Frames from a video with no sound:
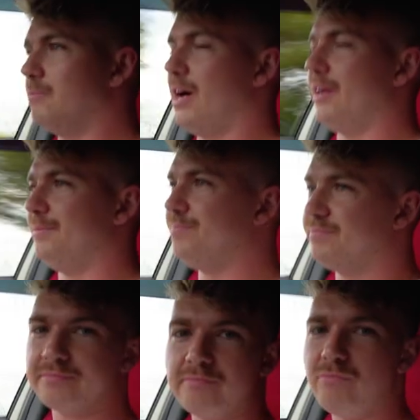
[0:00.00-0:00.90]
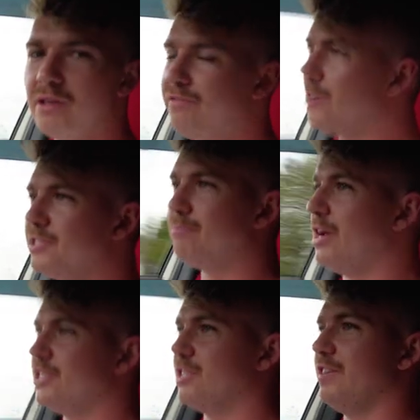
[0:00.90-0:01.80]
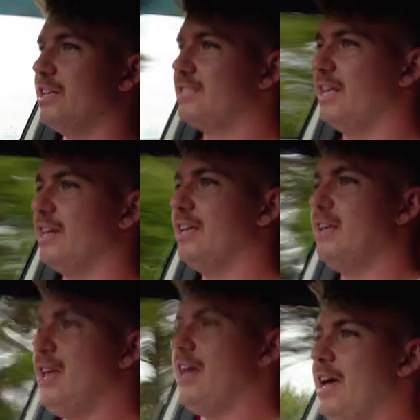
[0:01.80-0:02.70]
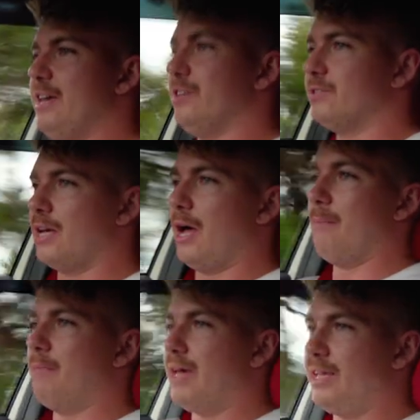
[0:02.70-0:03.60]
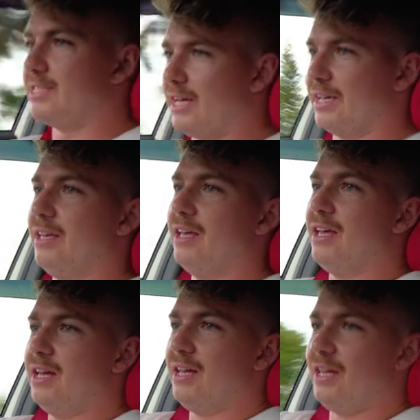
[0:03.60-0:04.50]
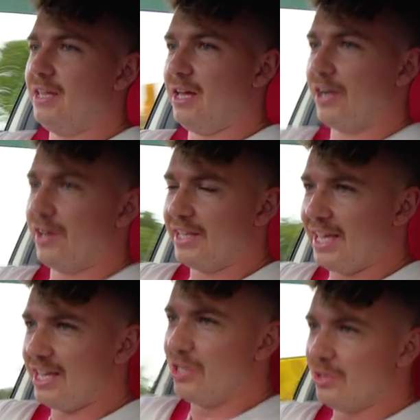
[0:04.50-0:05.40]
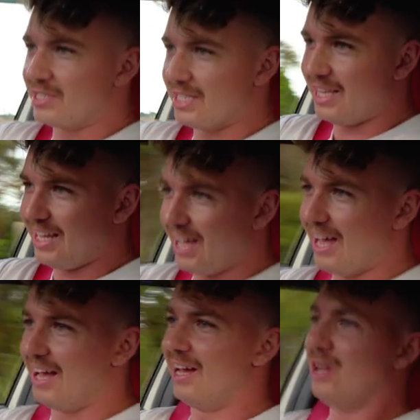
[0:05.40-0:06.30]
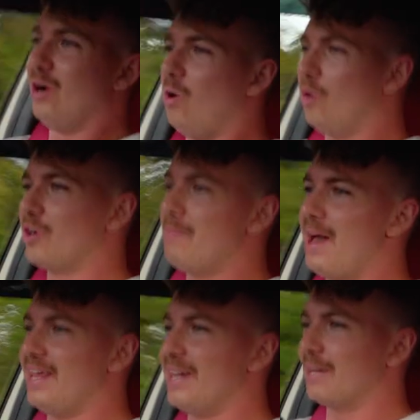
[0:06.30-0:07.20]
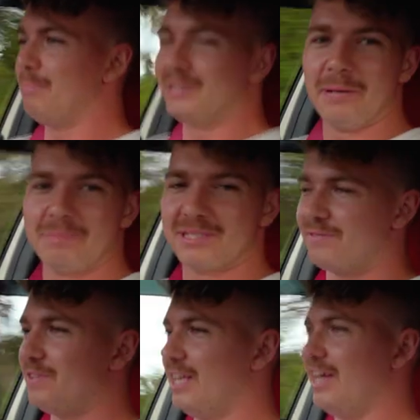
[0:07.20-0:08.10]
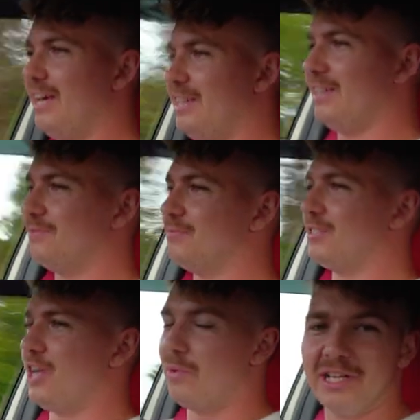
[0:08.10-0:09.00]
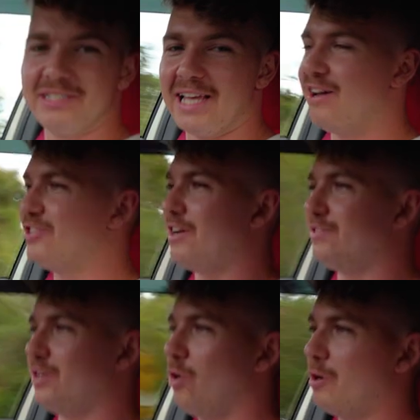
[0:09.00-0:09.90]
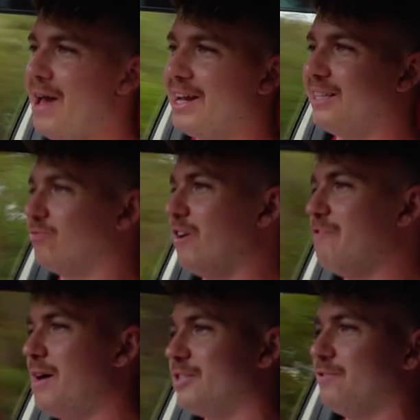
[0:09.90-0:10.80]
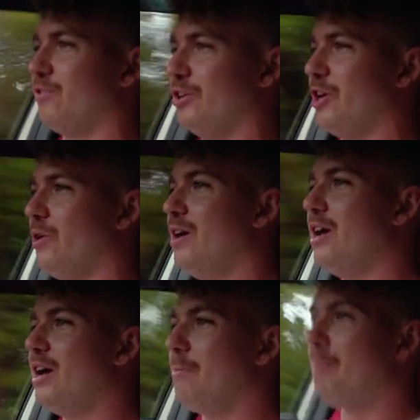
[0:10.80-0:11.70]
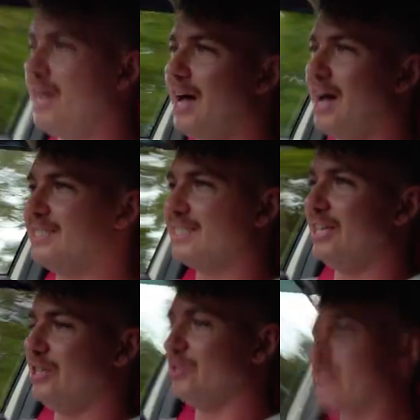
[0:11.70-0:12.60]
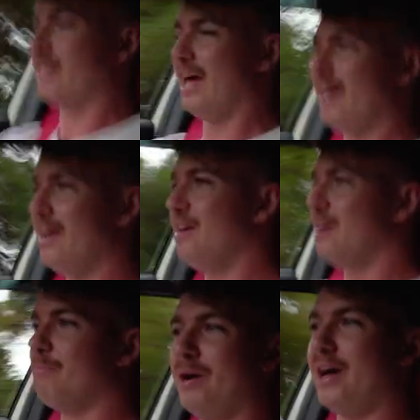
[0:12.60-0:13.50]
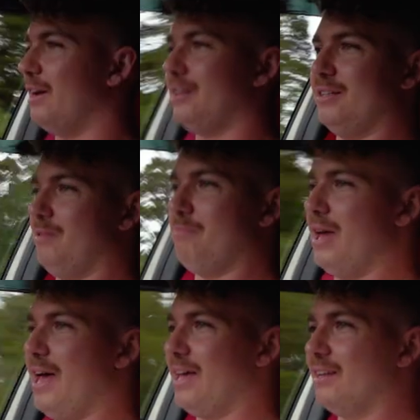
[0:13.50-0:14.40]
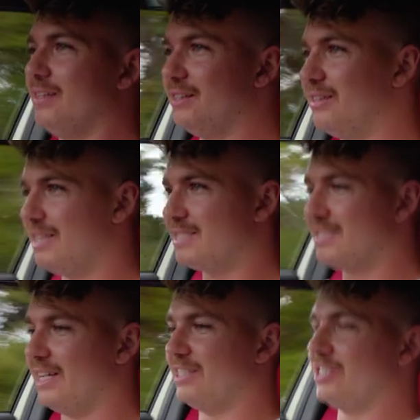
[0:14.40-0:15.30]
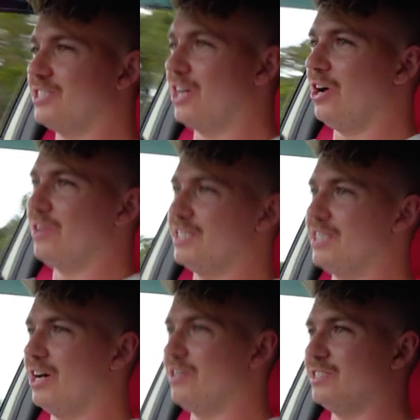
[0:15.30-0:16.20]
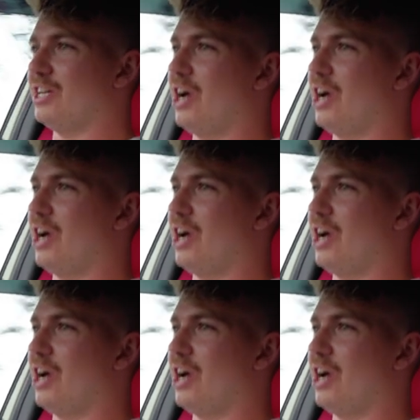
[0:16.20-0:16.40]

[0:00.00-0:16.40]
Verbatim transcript: But first impressions on this thing, handles amazing. I got to get used to the uh, automatic blips for the, you know, when you downshift, it automatically rev matches for you. Bit hard to get used to that, but man, this thing just goes and goes and